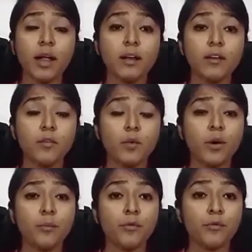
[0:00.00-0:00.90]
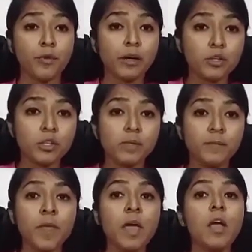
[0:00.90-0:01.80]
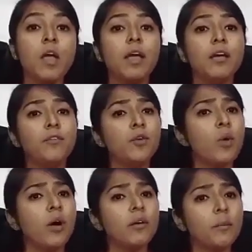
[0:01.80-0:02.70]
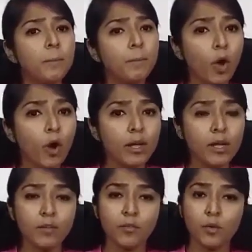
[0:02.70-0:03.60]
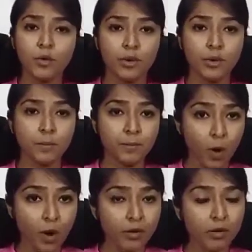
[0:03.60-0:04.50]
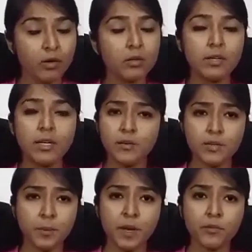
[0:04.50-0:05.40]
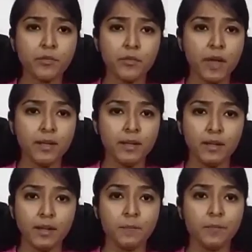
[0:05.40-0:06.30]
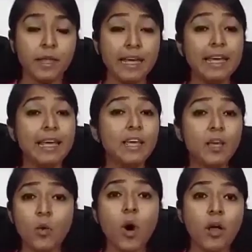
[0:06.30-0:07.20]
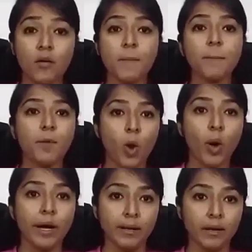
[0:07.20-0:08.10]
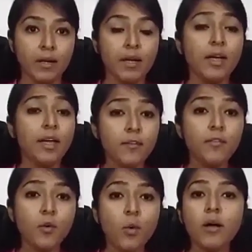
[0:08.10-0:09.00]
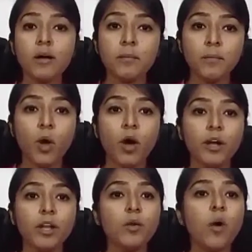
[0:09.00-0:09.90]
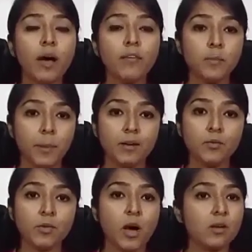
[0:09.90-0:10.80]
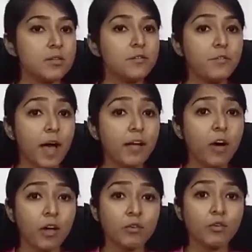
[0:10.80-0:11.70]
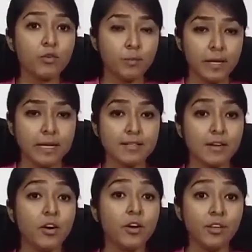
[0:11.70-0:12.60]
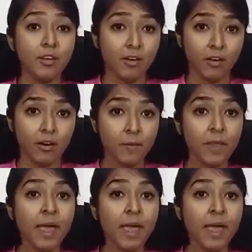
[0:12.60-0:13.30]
if you are a professional, if you are an employee, if you are an employer, irrespective of anything, you are employed. If you are employed, you have to pay 2,500 rupees a year